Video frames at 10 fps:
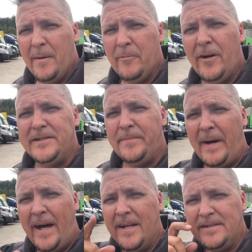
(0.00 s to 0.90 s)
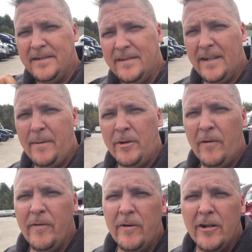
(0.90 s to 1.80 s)
Crazy Bags. I'm an
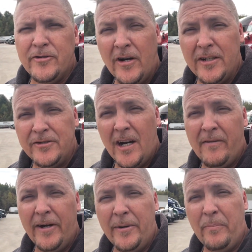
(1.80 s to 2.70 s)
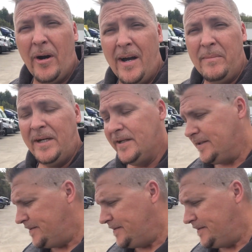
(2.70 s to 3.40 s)
over-the-road truck driver here at Prime Inc.